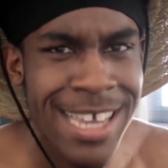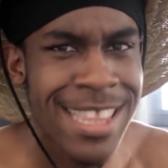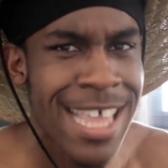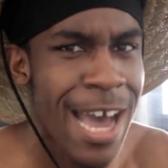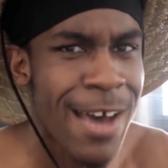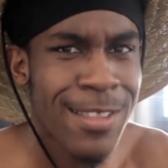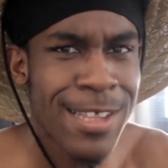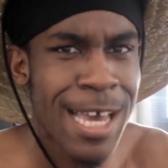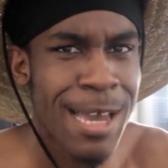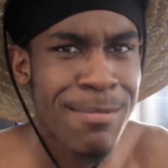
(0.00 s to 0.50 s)

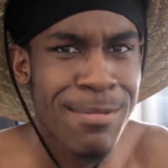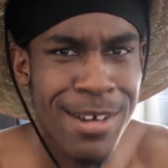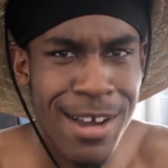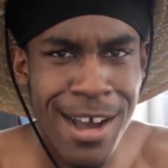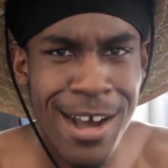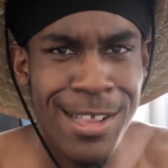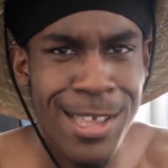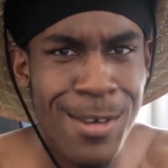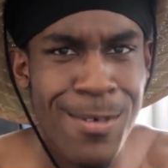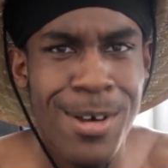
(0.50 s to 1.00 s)
Now that I'm
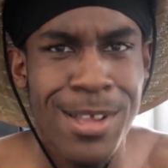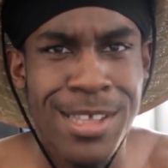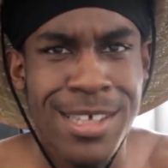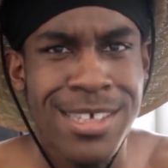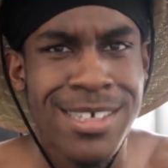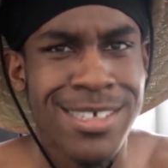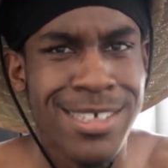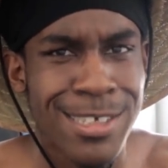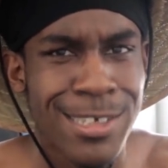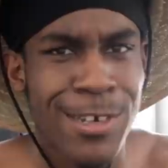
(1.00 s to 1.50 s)
gone, you want
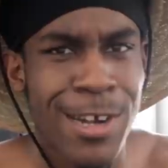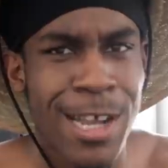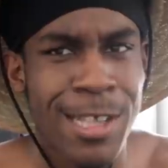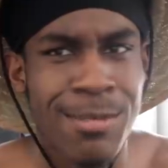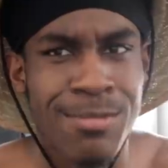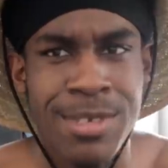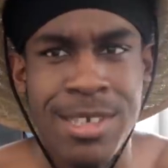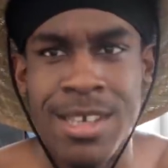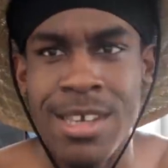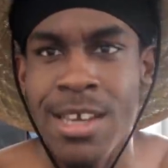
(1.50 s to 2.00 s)
to subscribe
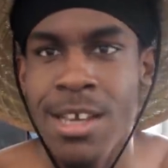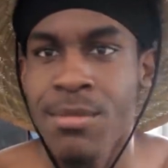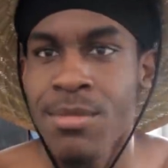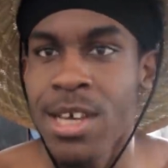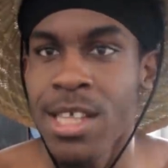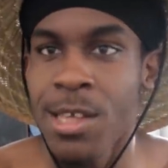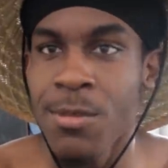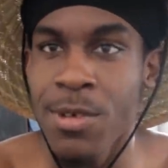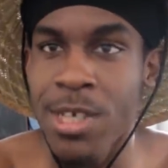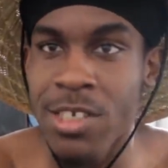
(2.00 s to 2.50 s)
to me. But
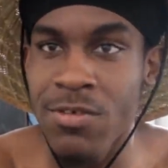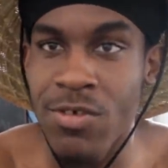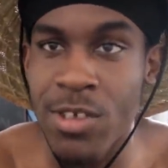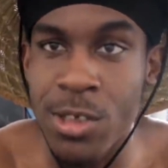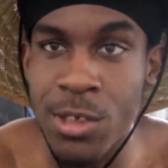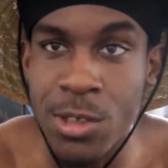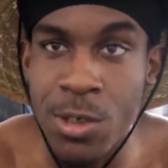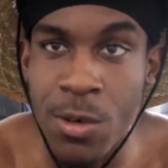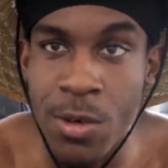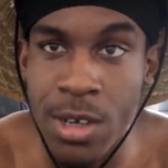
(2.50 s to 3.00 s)
anyway, this
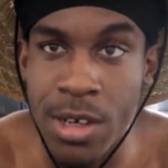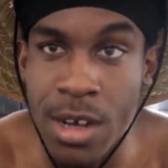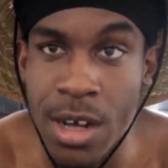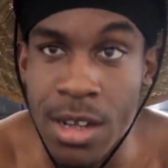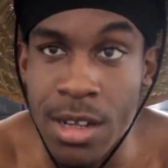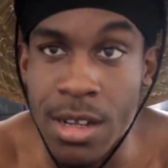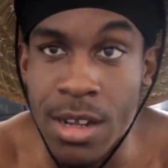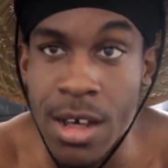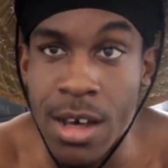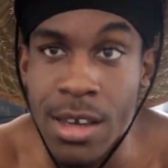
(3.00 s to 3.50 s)
video's going
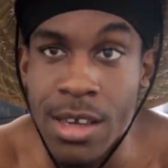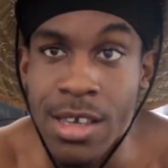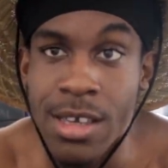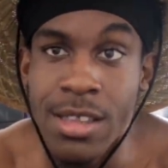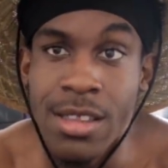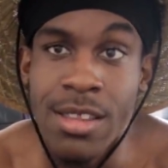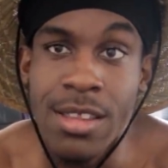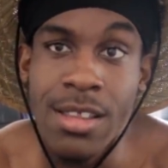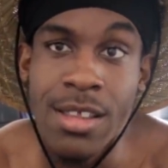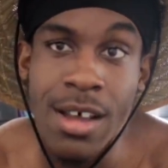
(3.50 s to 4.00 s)
on long
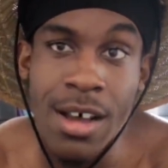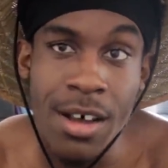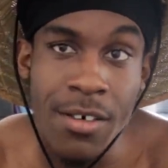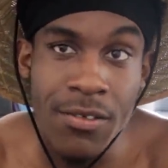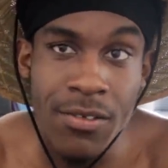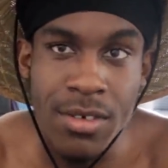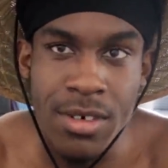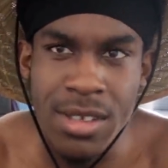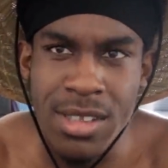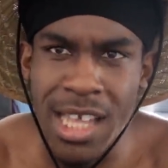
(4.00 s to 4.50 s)

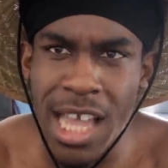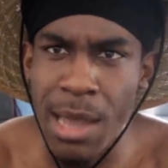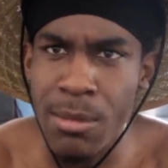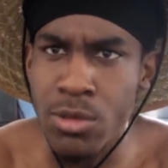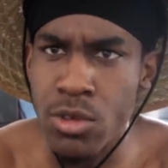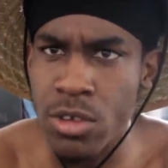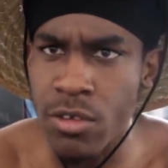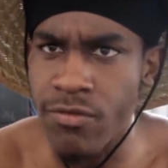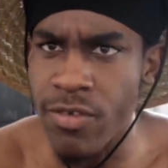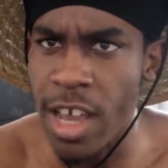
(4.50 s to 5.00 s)
enough. Damn,
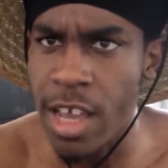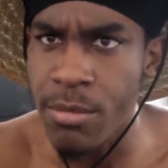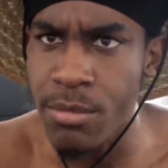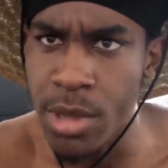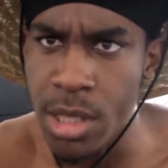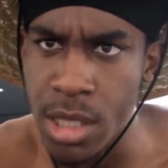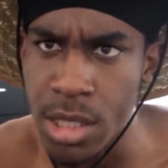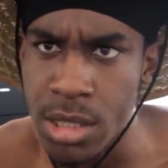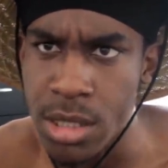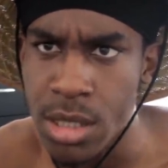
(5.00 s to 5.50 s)
it's only five
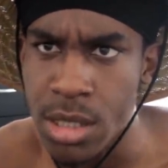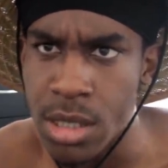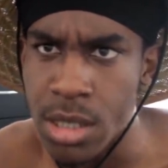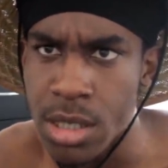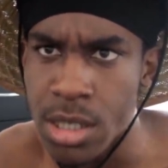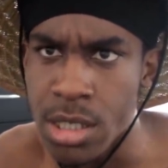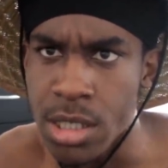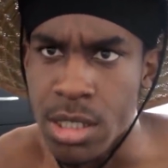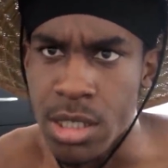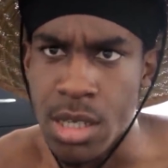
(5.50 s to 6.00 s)
minutes?
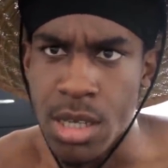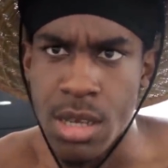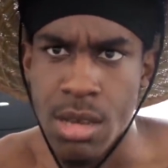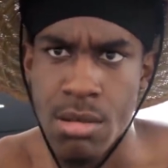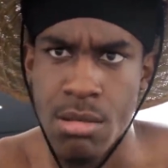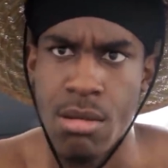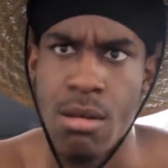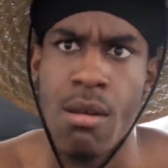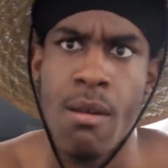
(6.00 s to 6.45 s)
Shit.